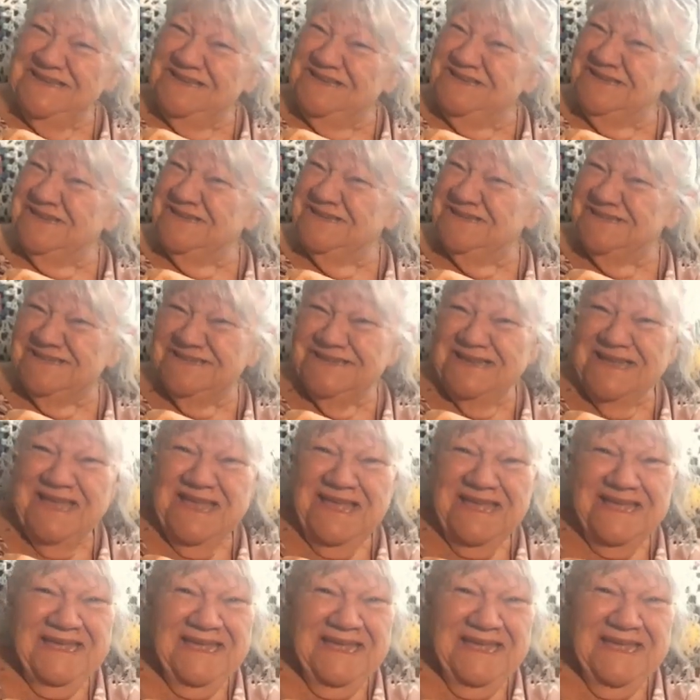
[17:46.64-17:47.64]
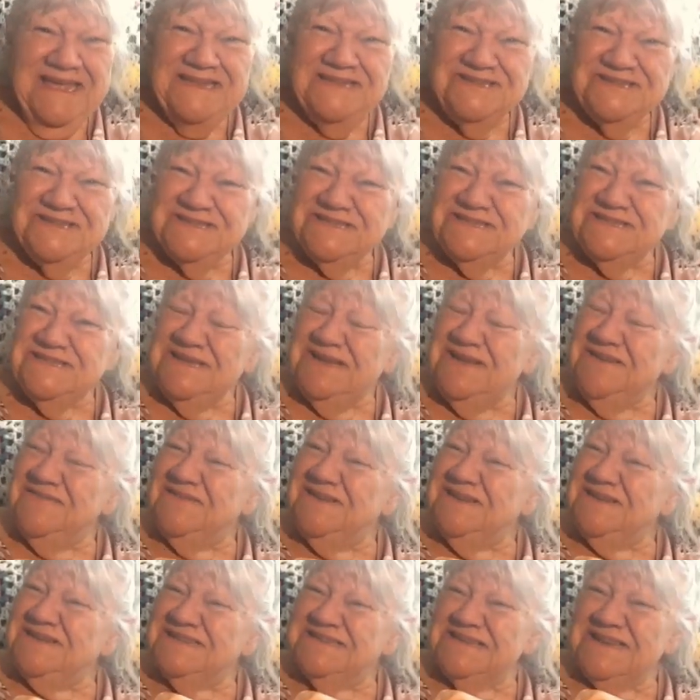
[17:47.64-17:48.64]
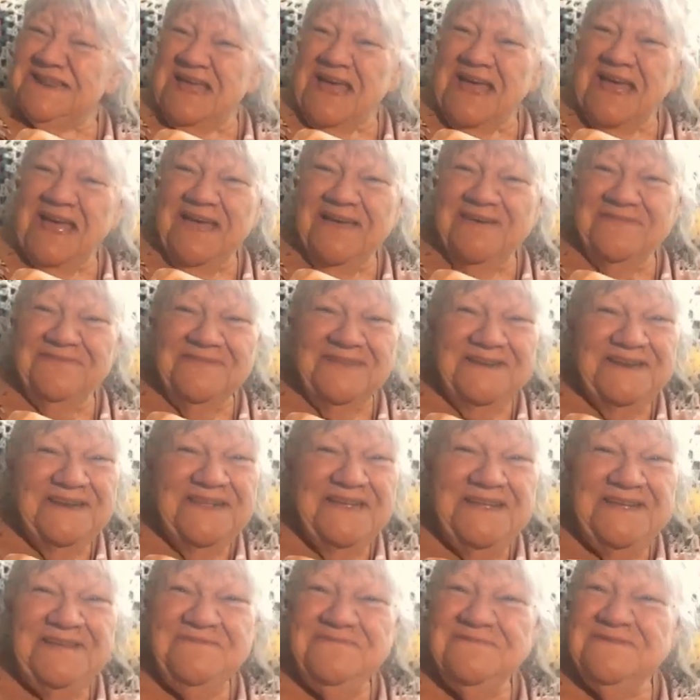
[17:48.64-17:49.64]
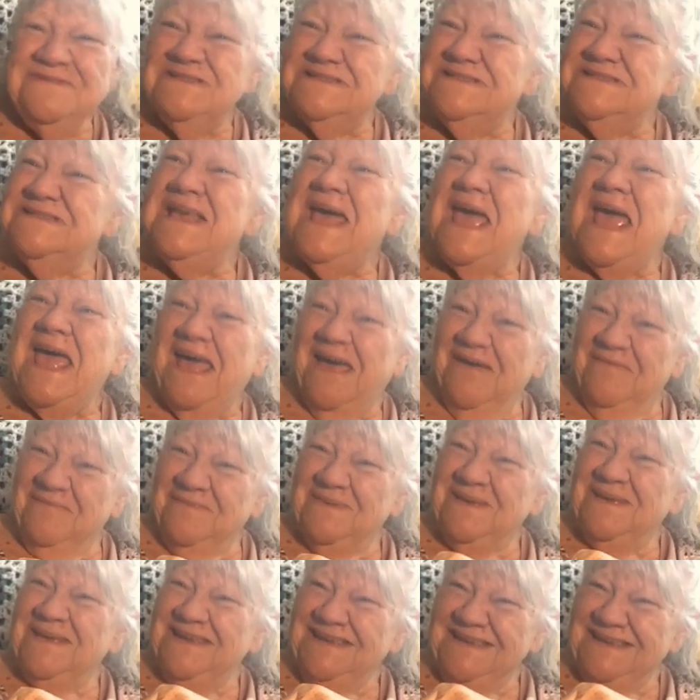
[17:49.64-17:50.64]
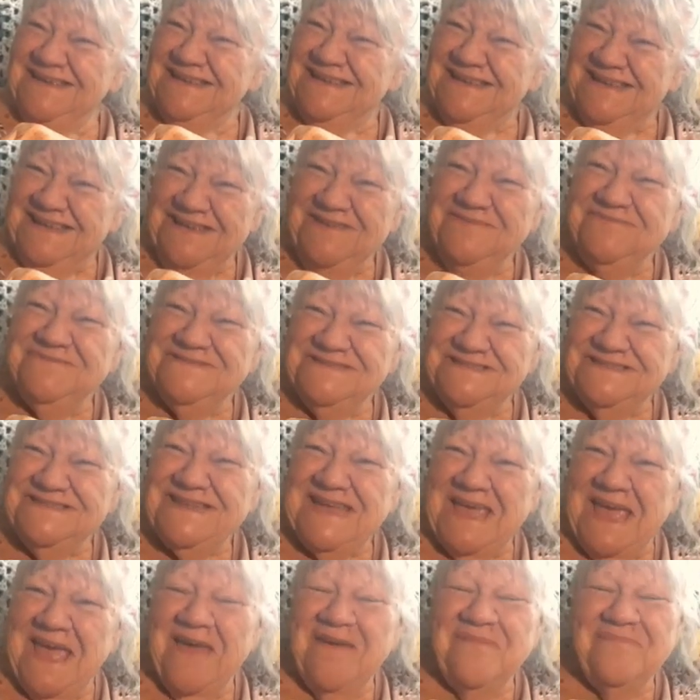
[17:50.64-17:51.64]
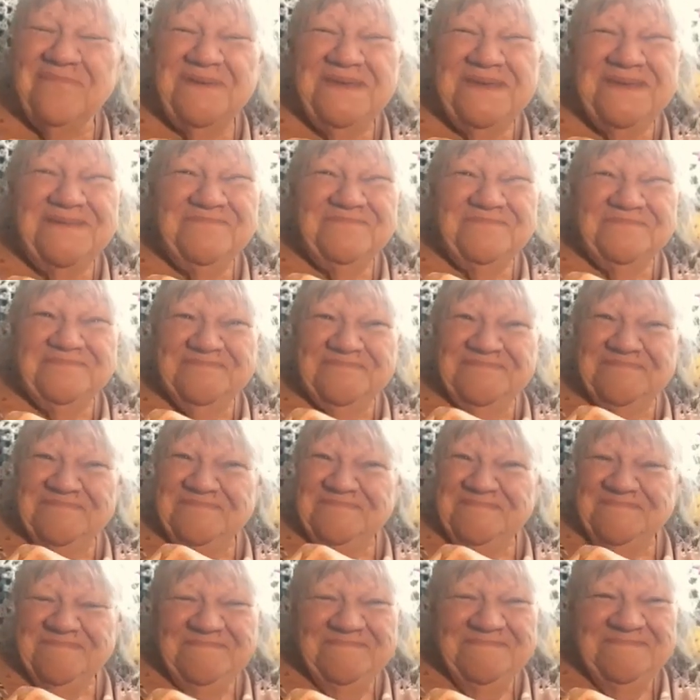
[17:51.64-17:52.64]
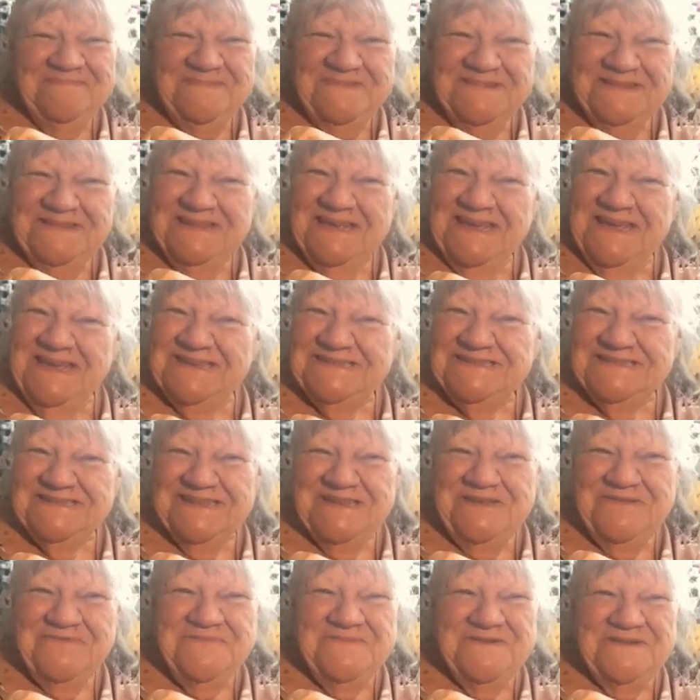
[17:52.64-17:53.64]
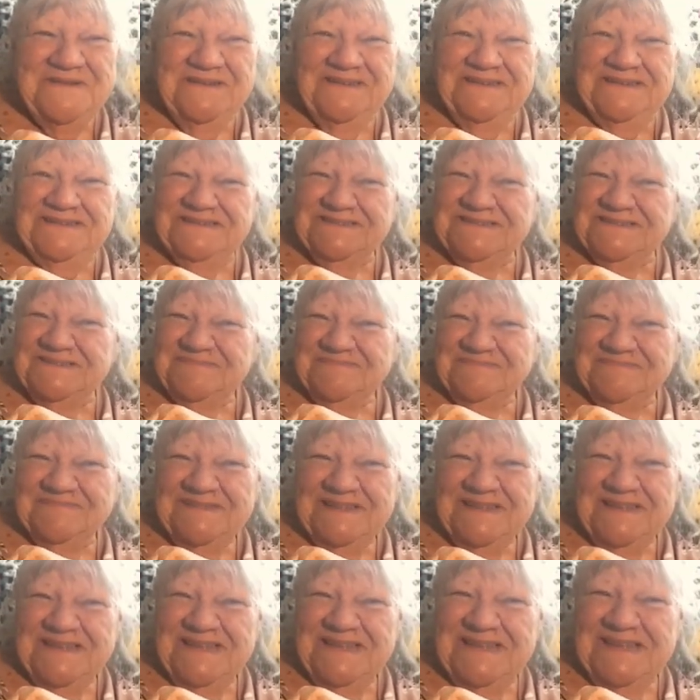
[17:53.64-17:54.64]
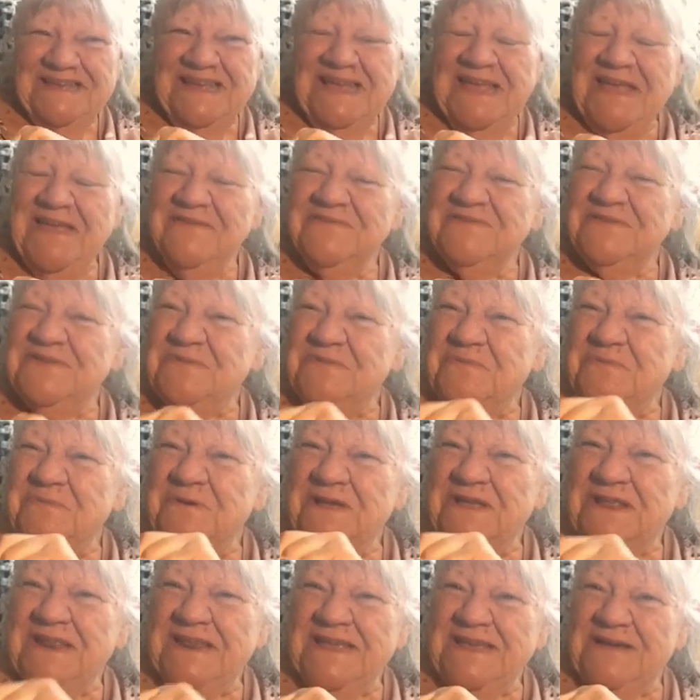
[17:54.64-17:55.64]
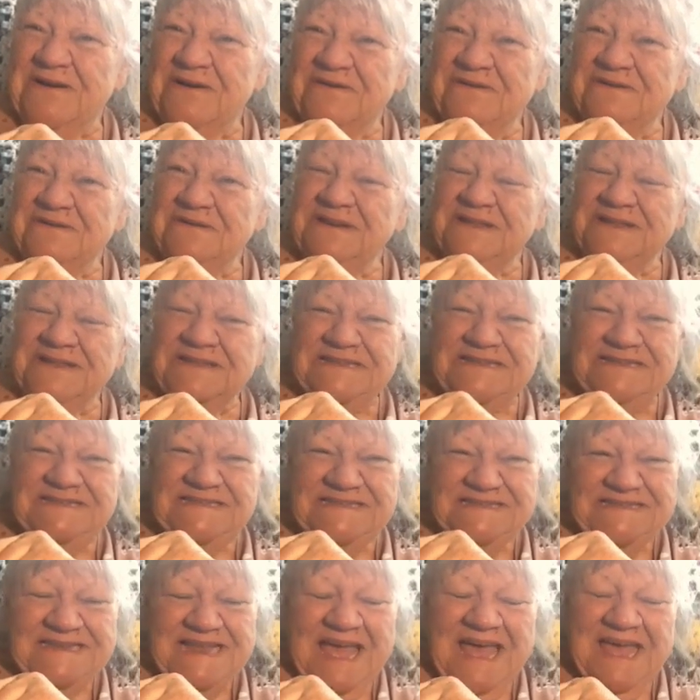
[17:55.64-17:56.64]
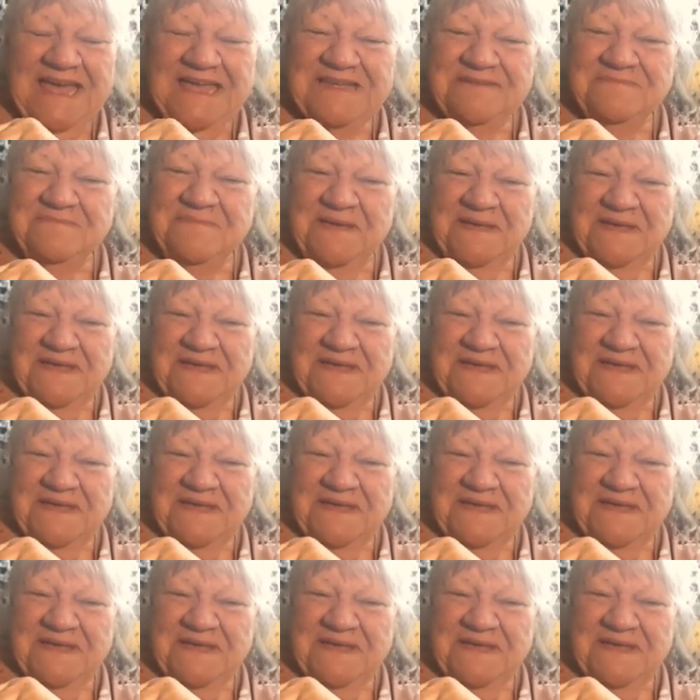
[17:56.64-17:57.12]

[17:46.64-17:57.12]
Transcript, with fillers: he just he just lived his life and he was happy. He was happy. Yes, he was. Even when he on his dying